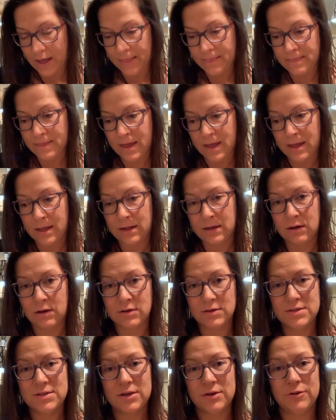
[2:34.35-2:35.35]
Sara says
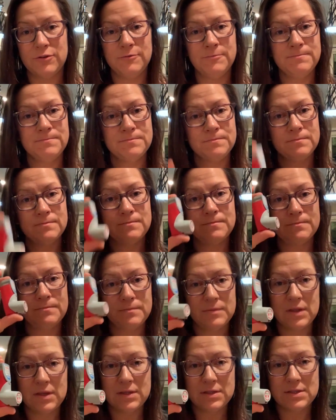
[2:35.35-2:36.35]
with the help of the
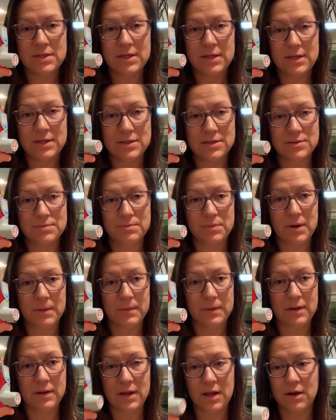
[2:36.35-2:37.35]
clinic, she now has more
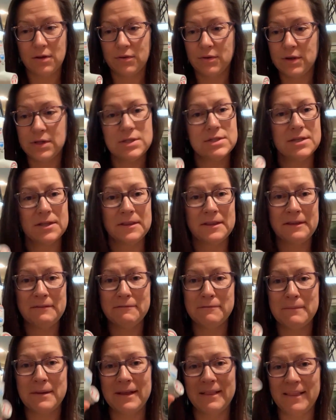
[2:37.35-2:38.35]
good days than
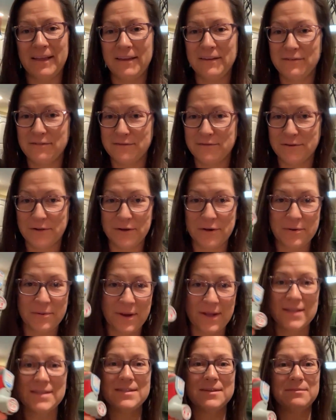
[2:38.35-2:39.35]
bad. She says her
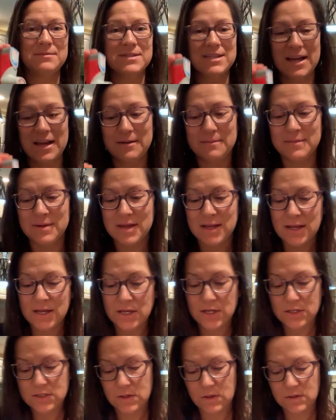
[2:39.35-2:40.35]
shortness of breath has
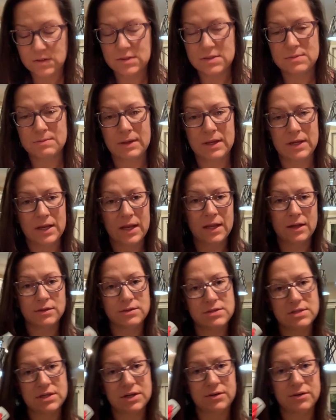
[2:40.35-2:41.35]
improved with the help of
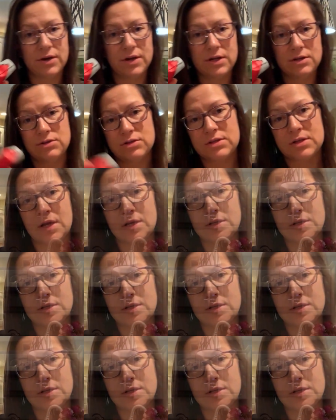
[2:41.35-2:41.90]
an inhaler,